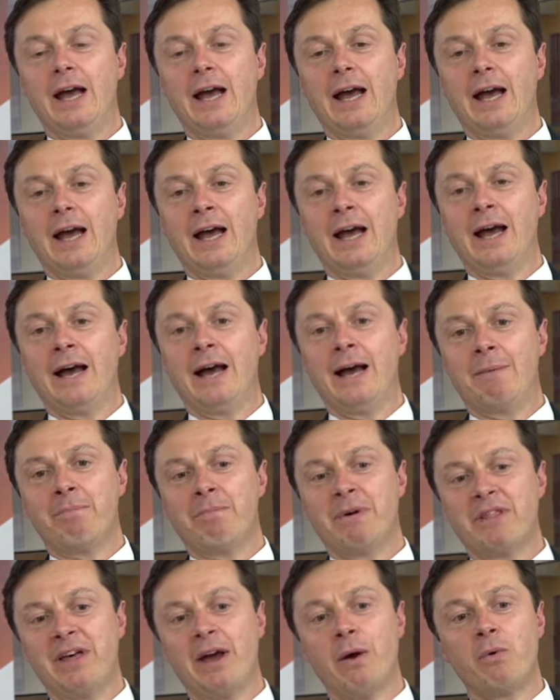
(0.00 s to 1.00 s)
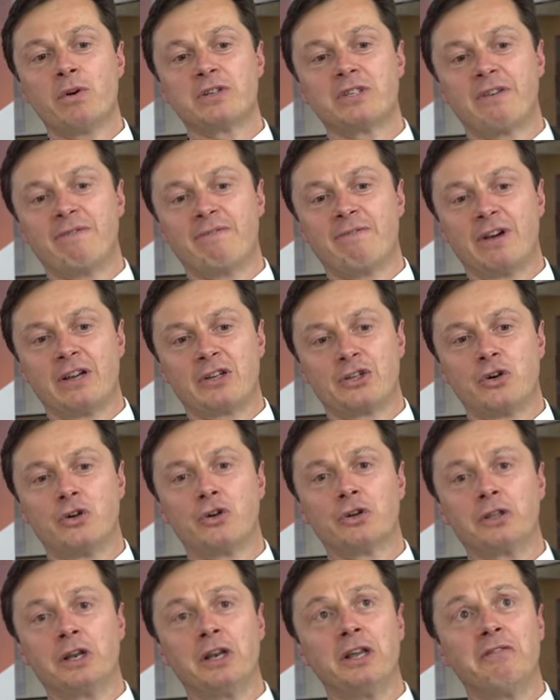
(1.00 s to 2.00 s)
But that was a
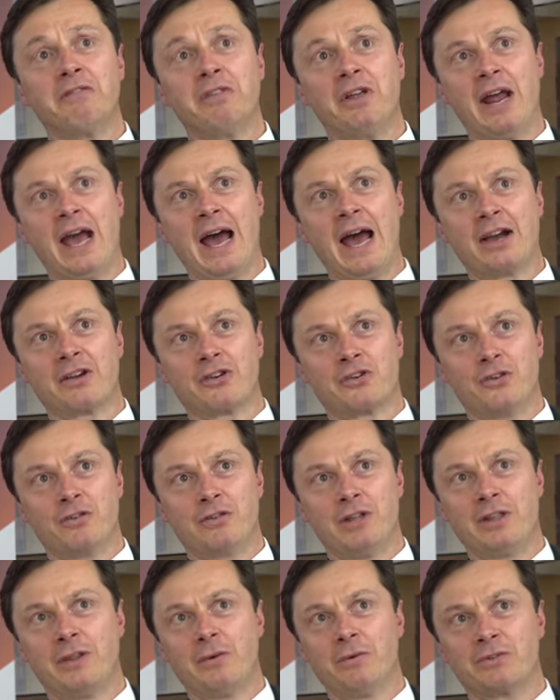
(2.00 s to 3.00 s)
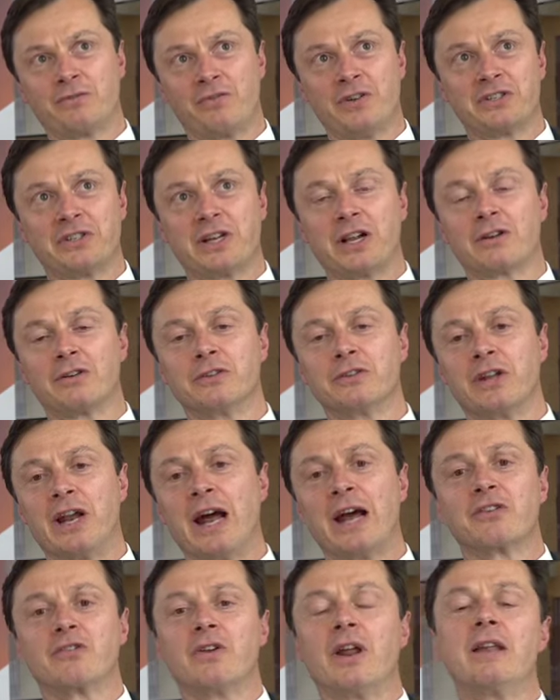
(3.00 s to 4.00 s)
short-lived reaction. Then there was fiscal
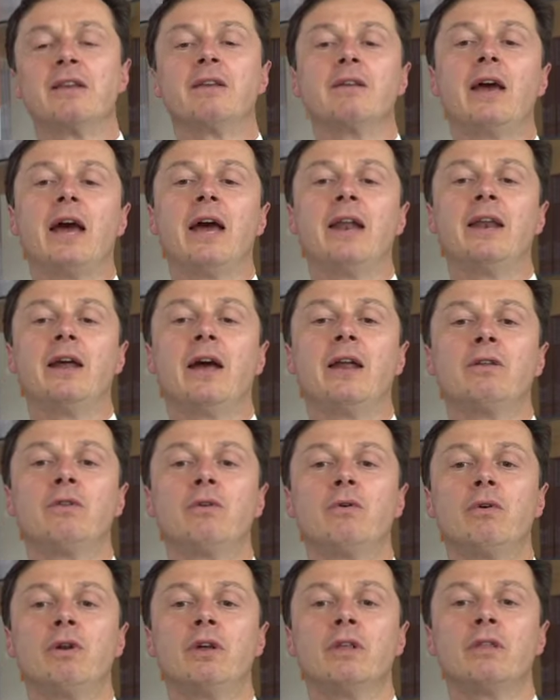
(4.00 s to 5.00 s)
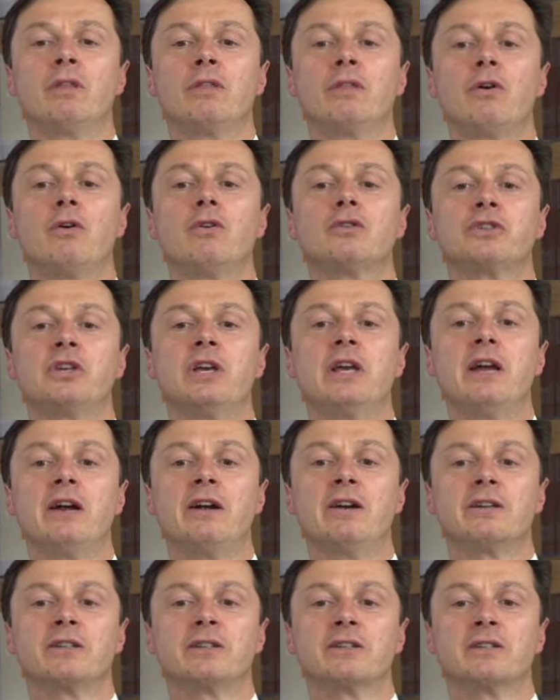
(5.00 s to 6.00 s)
contraction. And during those
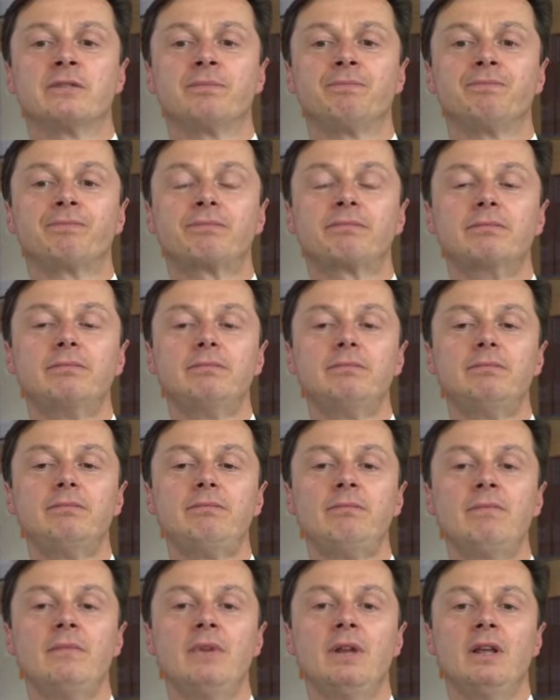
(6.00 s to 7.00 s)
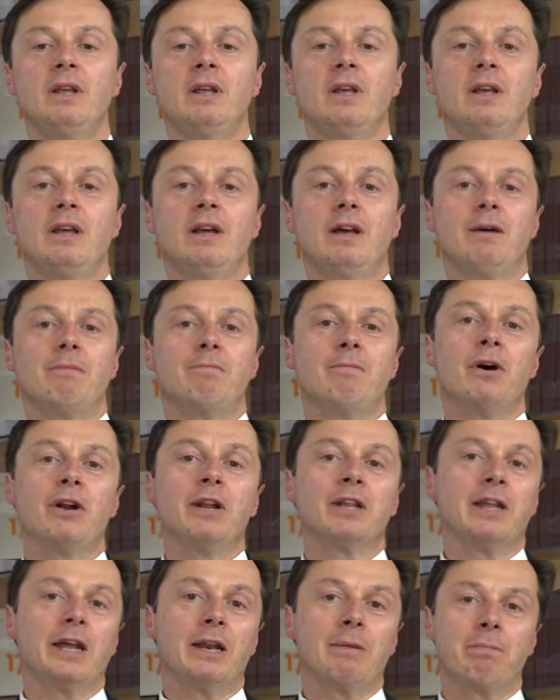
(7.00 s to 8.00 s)
years,
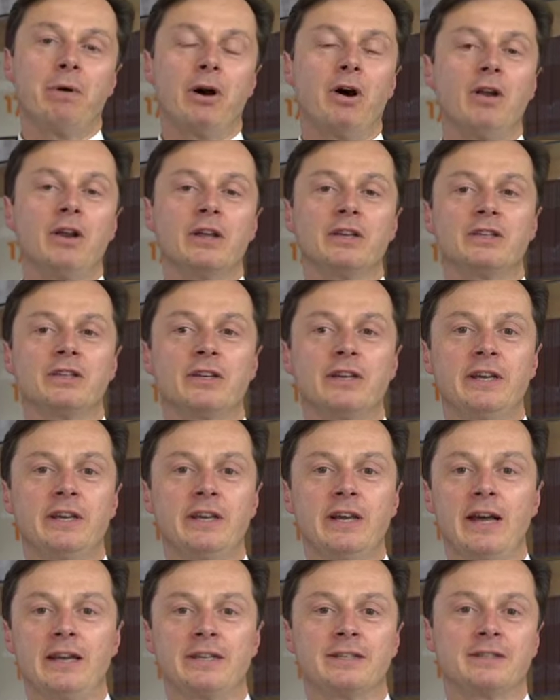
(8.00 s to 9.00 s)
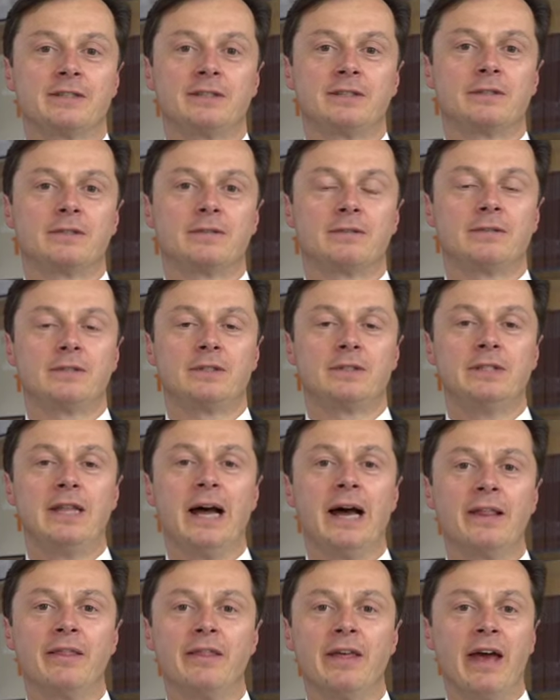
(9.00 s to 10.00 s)
monetary policy has
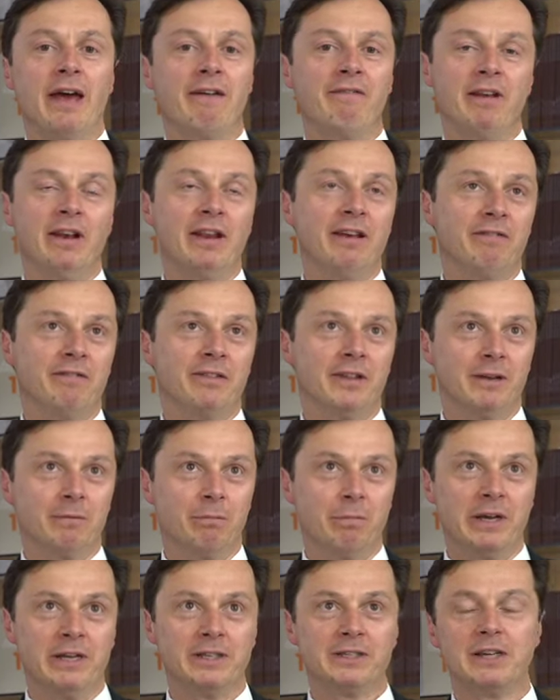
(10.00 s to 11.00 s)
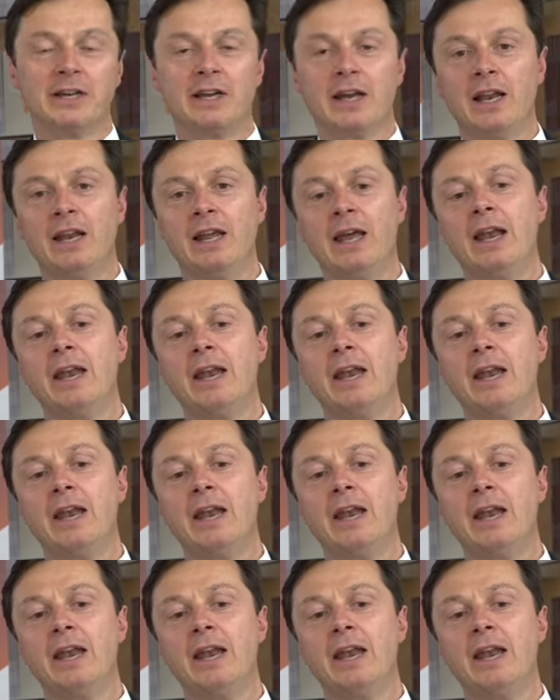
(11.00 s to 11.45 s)
done the heavy lifting, basically.